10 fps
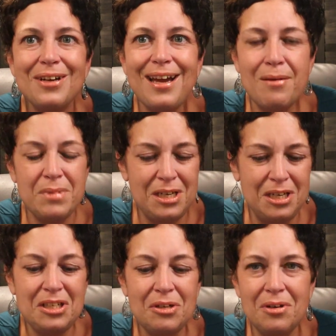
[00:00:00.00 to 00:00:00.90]
Okay, I'm an
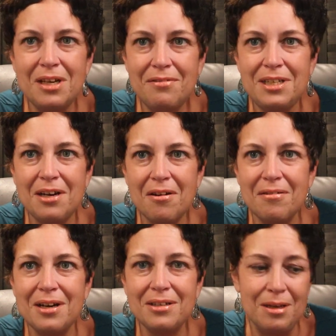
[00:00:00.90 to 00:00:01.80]
intuitive
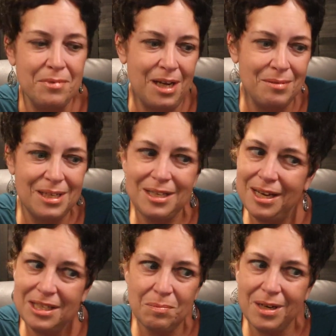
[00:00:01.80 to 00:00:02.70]
tarot reader. Sometimes it
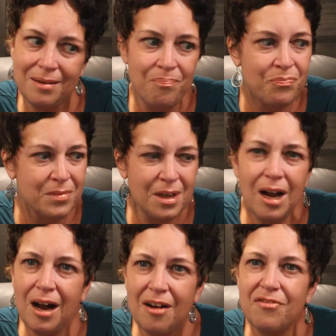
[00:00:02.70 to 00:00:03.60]
does, but
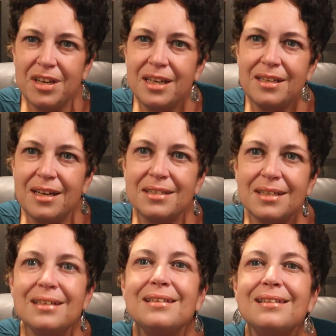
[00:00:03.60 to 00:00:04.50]
Often it
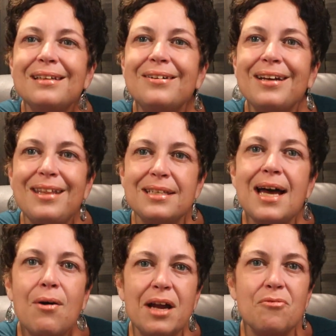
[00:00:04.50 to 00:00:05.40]
doesn't. Okay, that's
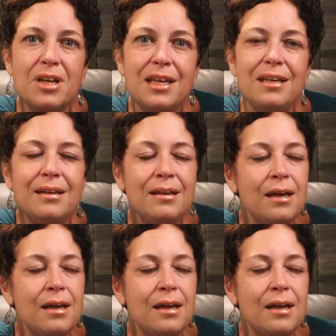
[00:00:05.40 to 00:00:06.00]
how I read.